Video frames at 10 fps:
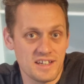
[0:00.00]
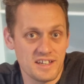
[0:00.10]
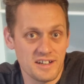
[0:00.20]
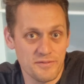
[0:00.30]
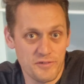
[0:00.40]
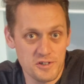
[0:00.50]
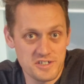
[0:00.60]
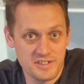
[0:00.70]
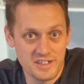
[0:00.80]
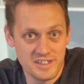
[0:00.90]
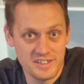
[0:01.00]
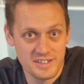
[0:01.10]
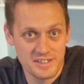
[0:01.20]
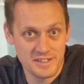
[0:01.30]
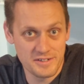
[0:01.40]
And
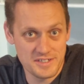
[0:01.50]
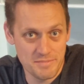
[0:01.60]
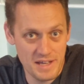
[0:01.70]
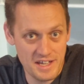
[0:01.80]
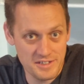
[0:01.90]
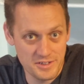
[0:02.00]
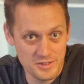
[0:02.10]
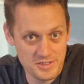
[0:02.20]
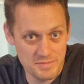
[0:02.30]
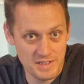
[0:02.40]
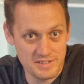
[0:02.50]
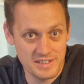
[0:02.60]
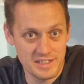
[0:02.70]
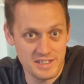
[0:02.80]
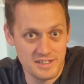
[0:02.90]
unfortunately, there's some bad news
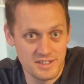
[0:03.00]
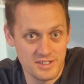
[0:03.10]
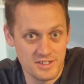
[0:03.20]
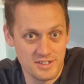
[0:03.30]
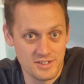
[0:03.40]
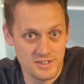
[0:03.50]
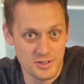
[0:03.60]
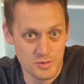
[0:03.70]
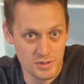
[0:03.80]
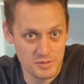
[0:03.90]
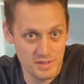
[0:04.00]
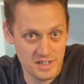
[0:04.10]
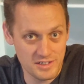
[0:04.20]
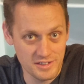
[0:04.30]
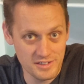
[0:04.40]
about the new world
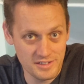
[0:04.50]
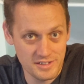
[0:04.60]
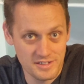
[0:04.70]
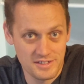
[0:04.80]
record.